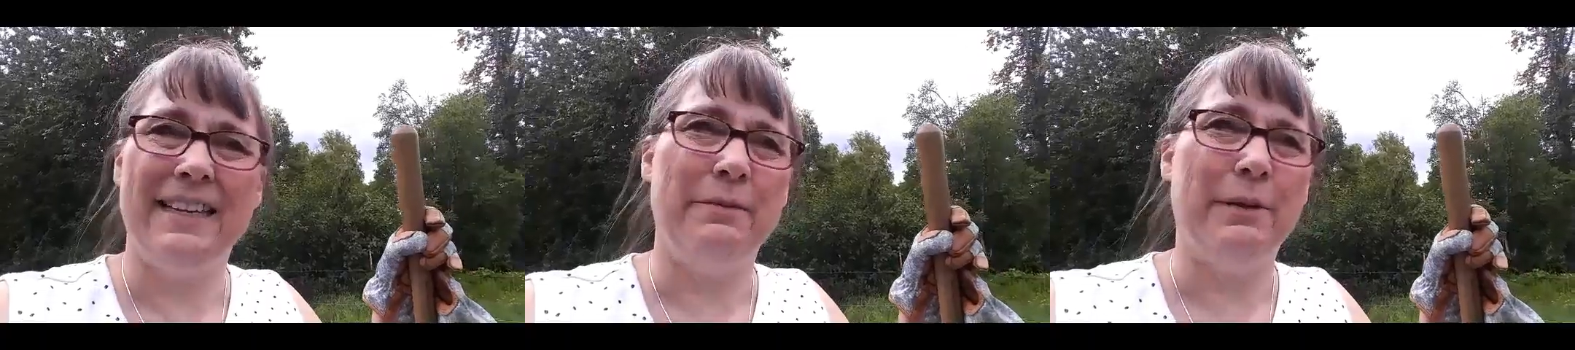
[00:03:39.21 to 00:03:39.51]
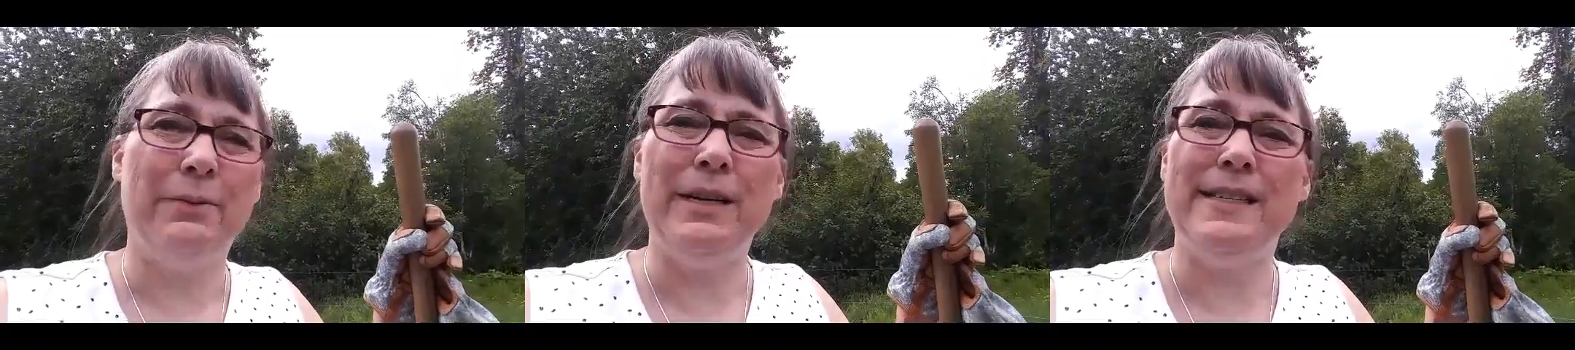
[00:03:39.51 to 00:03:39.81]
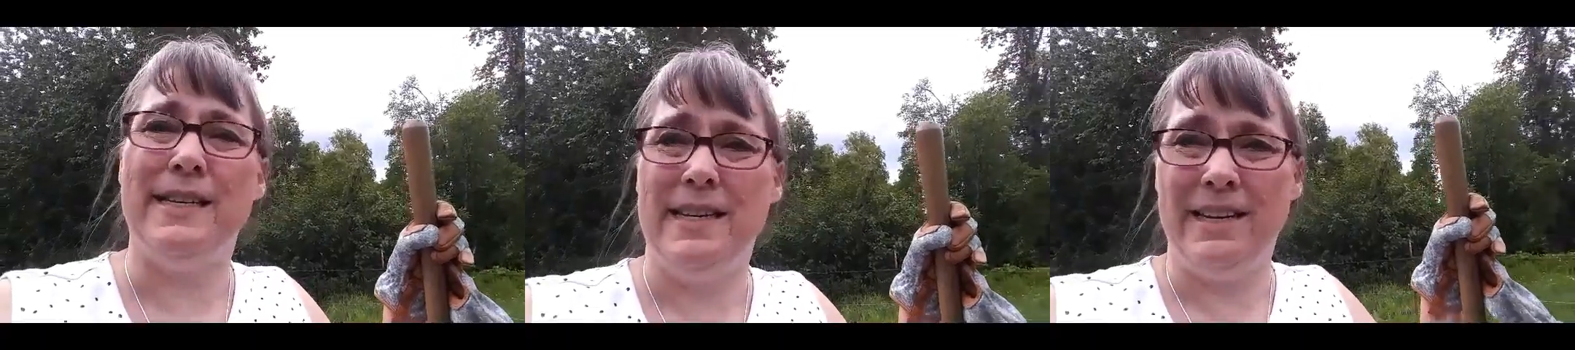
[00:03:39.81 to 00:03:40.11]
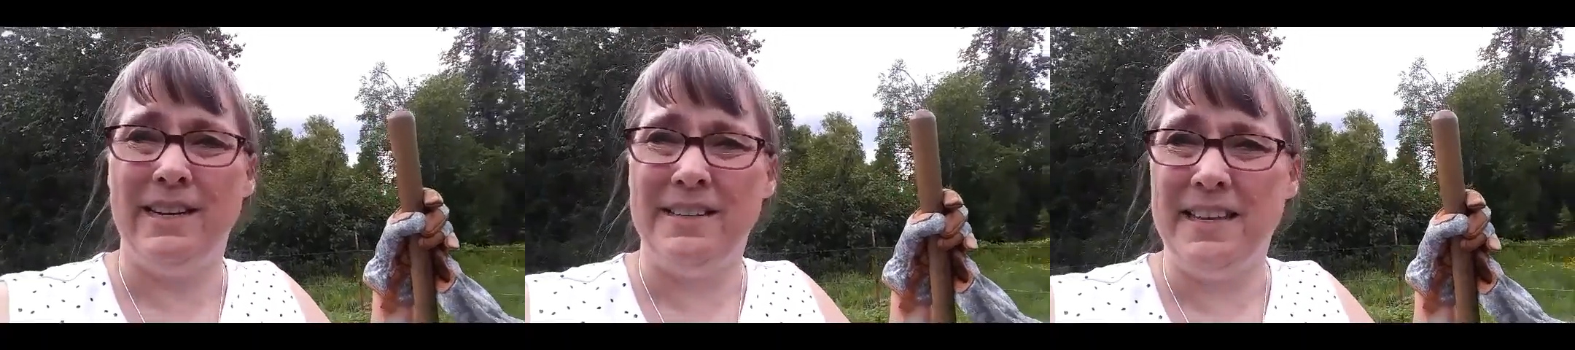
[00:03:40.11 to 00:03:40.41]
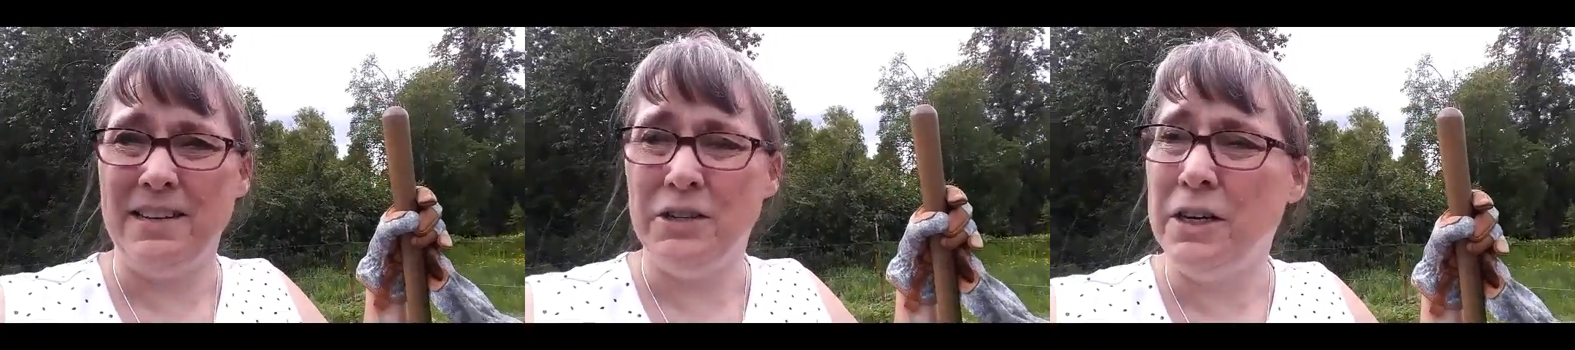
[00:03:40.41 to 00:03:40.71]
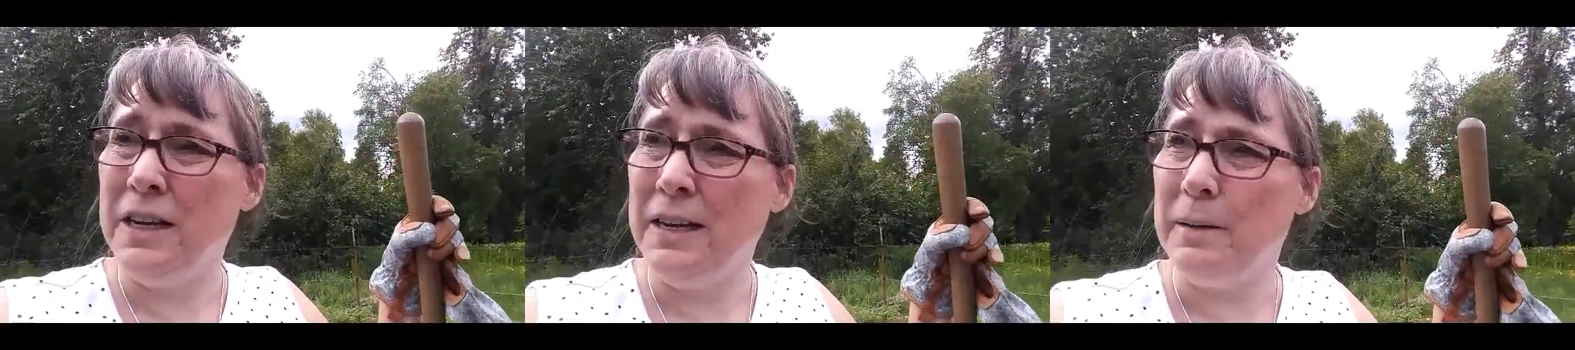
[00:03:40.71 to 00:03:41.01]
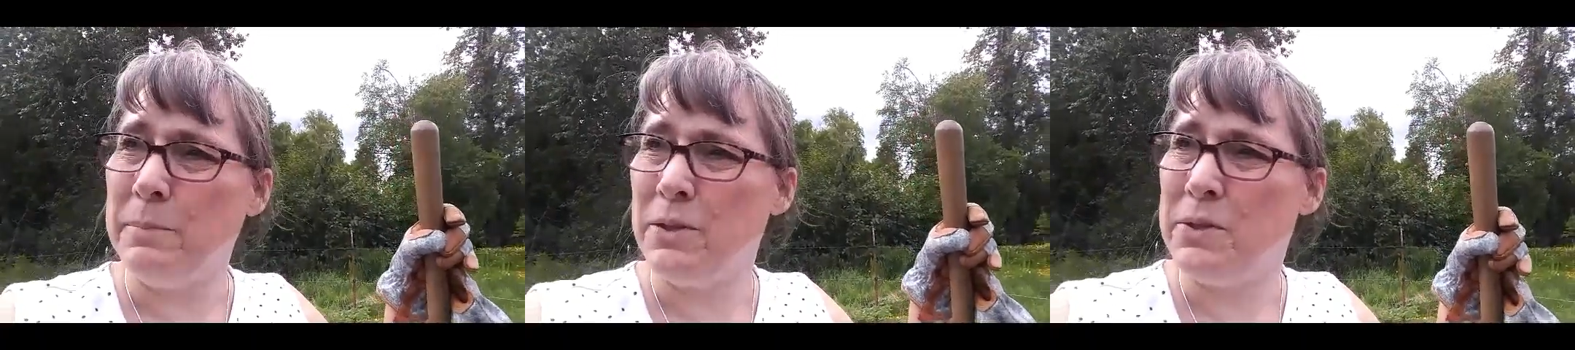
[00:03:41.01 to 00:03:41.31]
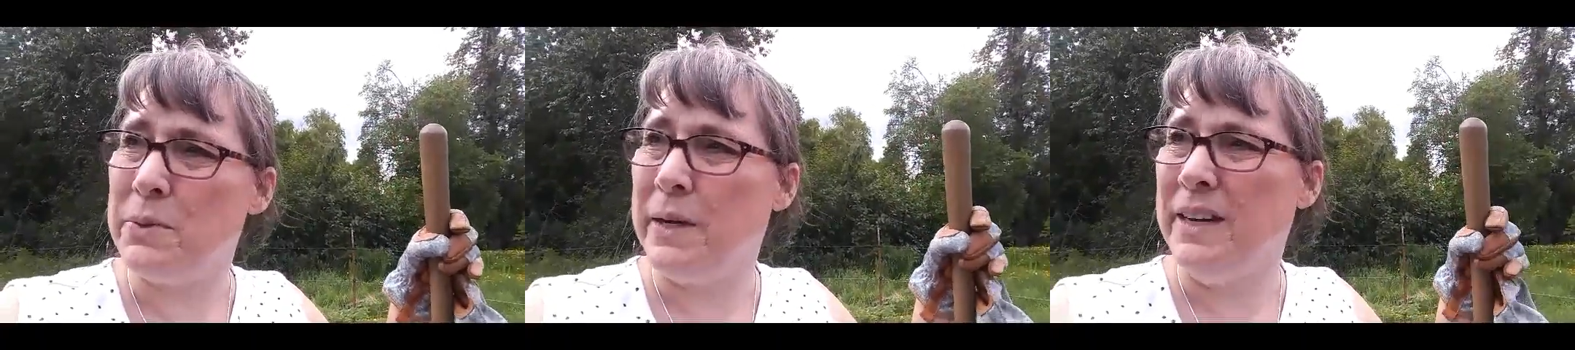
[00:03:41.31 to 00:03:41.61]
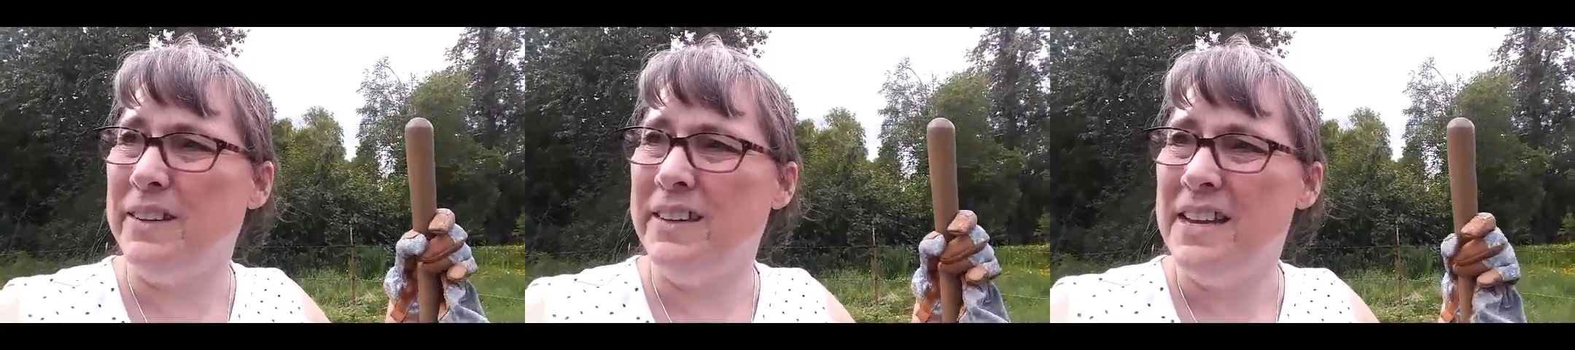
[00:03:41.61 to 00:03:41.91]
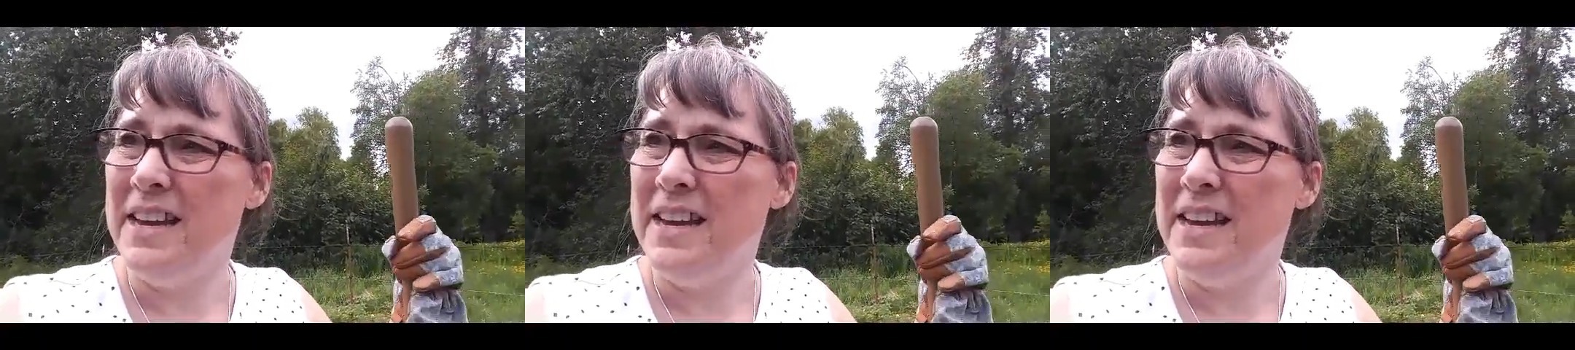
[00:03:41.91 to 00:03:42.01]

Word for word: my reasoning is that should heat up the soil